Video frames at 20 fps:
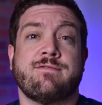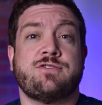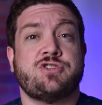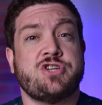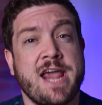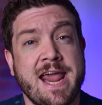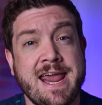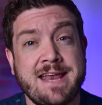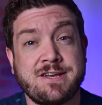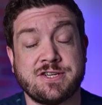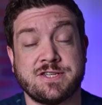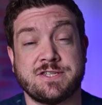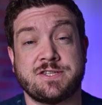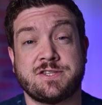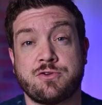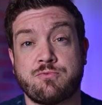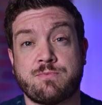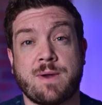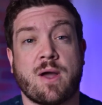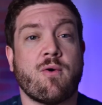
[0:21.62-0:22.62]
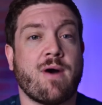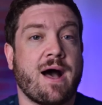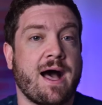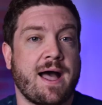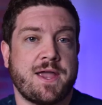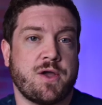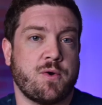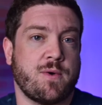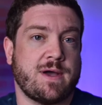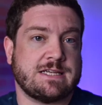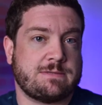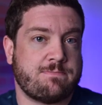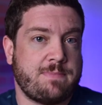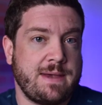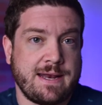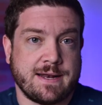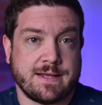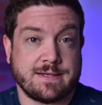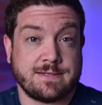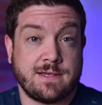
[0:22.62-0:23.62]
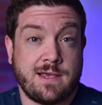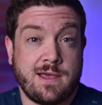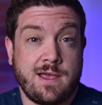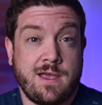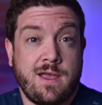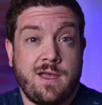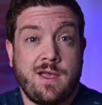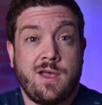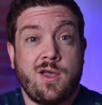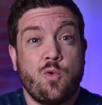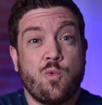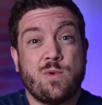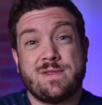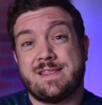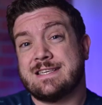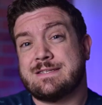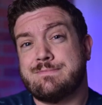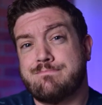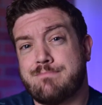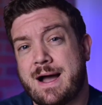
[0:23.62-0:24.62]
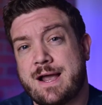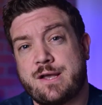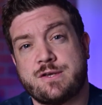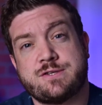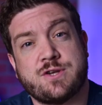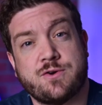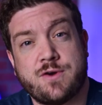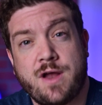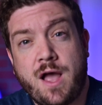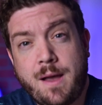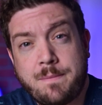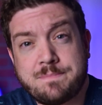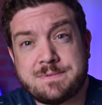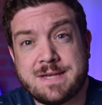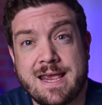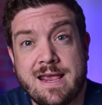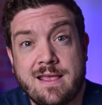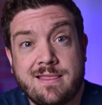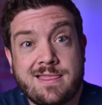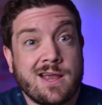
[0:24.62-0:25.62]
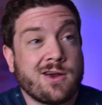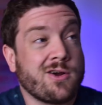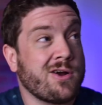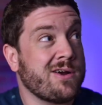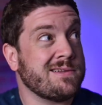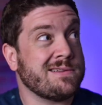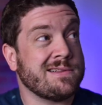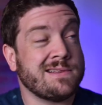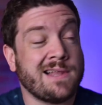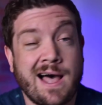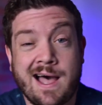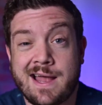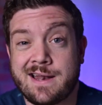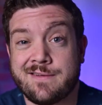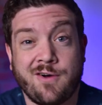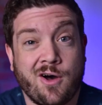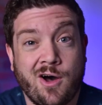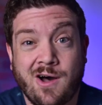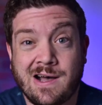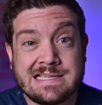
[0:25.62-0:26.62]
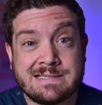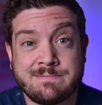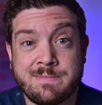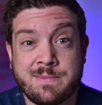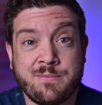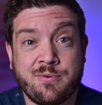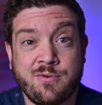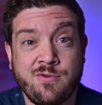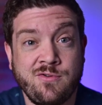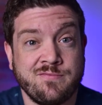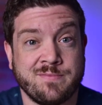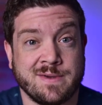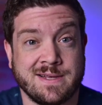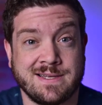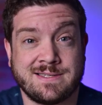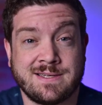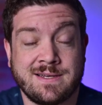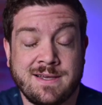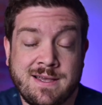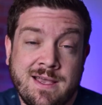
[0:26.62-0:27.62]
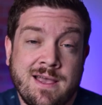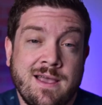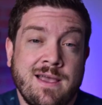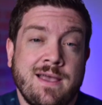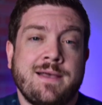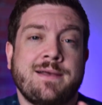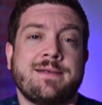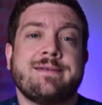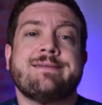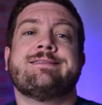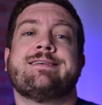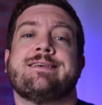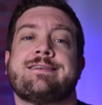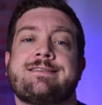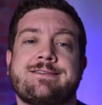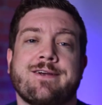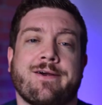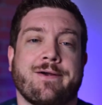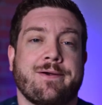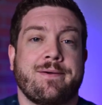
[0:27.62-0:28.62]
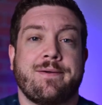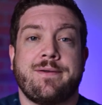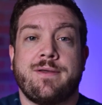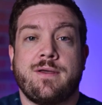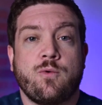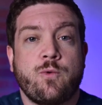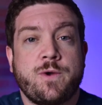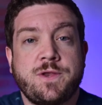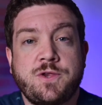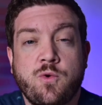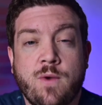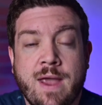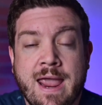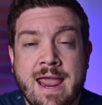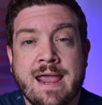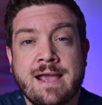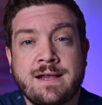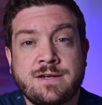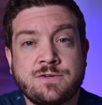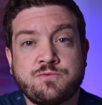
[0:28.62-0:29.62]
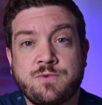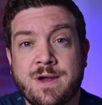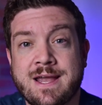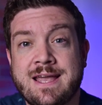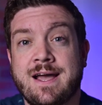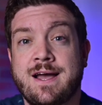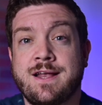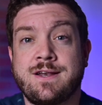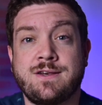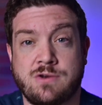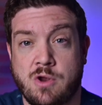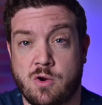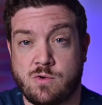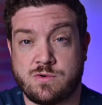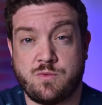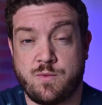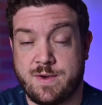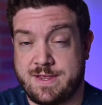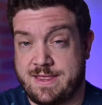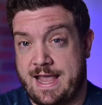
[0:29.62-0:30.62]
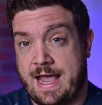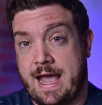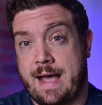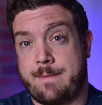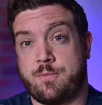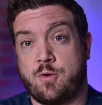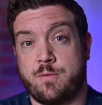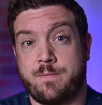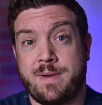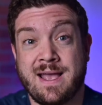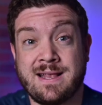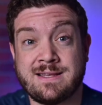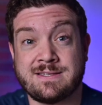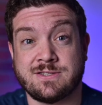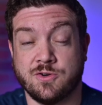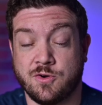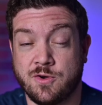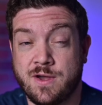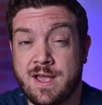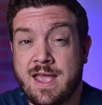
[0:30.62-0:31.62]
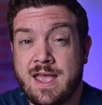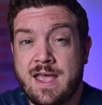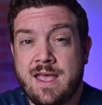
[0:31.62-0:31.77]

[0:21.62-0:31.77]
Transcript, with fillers: of changes throughout iOS betas. With this milestone update, there are a lot of awesome improvements. To start, when you handwrite a note with Apple Pencil,